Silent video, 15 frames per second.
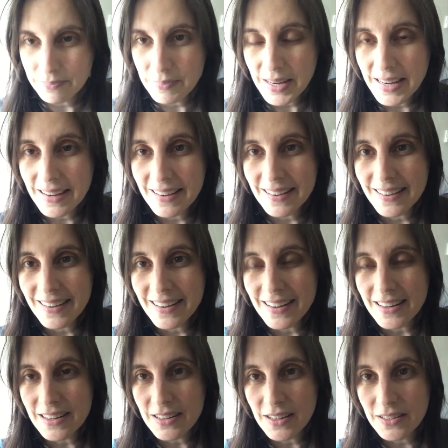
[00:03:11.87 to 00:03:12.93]
being in
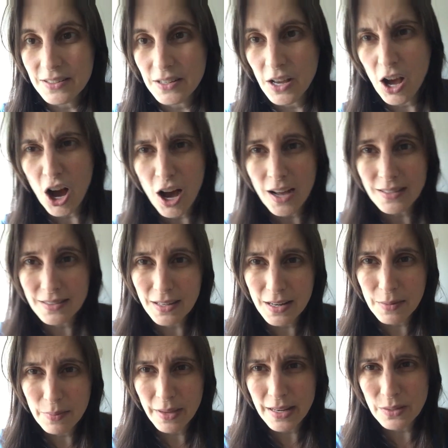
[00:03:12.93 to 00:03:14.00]
a hot
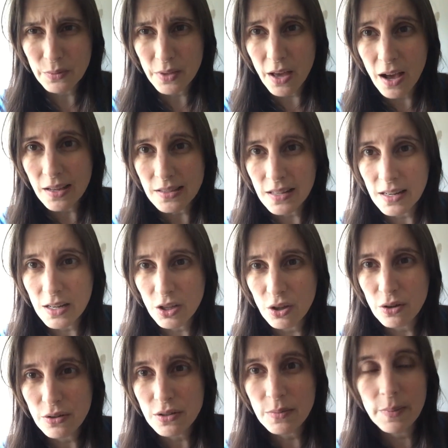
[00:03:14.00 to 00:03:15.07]
sunny place with hot sunny
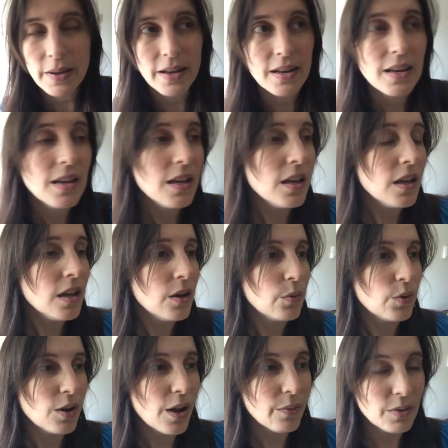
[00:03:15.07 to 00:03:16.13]
clothes, but
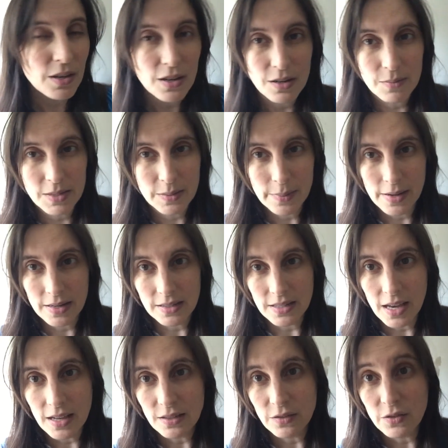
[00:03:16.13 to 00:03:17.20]
we're not really going to be spending
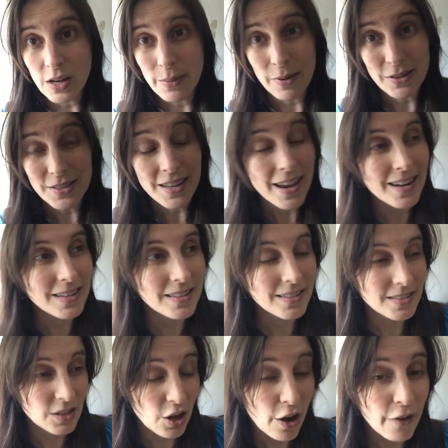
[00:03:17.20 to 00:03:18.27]
tons of time outside. It
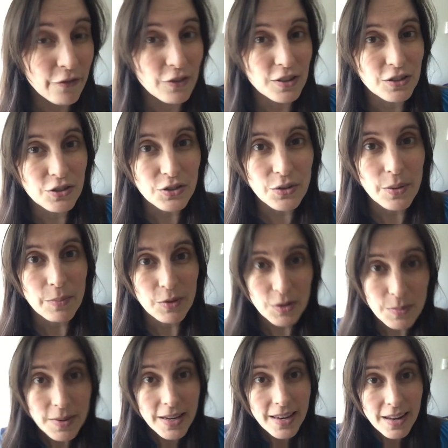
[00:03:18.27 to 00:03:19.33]
is conference, so I'm going
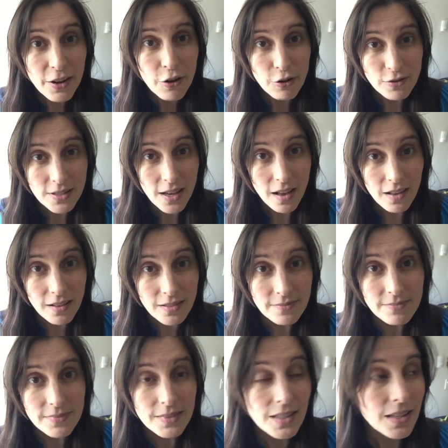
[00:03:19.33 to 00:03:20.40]
to be in a hotel,
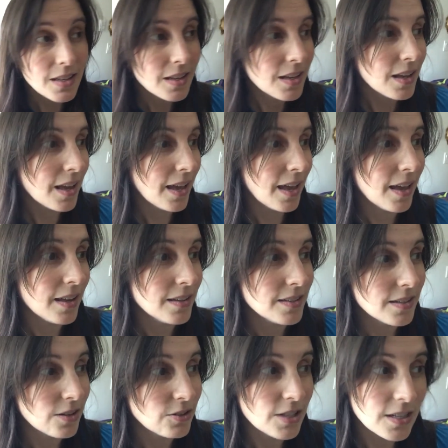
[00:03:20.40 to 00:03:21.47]
and
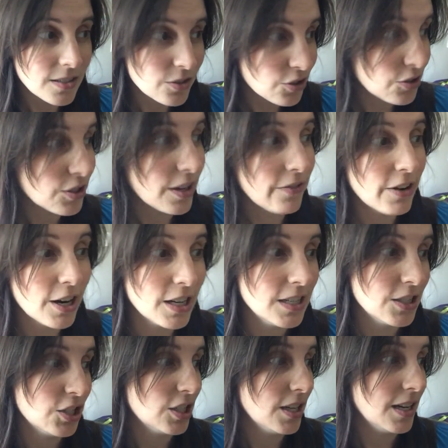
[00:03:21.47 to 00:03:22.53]
hotels usually have air
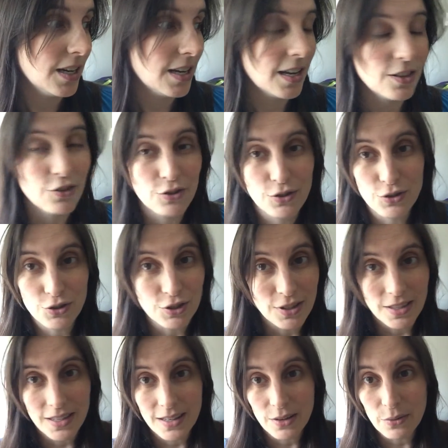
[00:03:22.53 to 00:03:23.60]
conditioning and they're
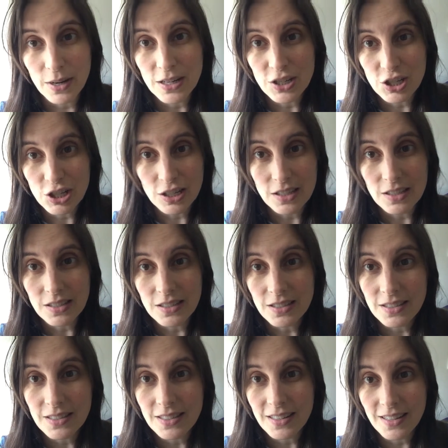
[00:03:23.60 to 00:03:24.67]
usually quite chill.
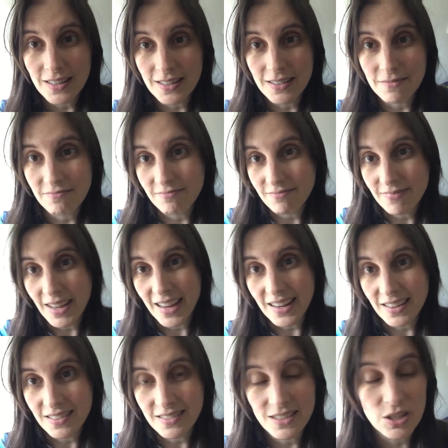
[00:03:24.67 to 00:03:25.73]
And
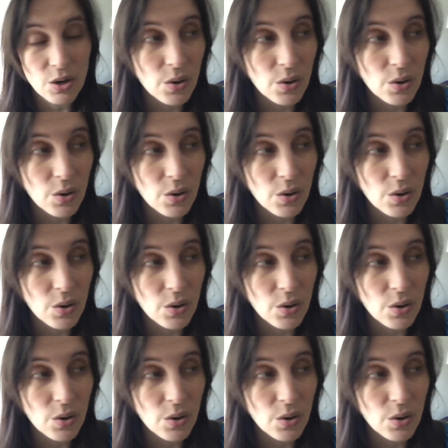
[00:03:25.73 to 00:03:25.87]
I've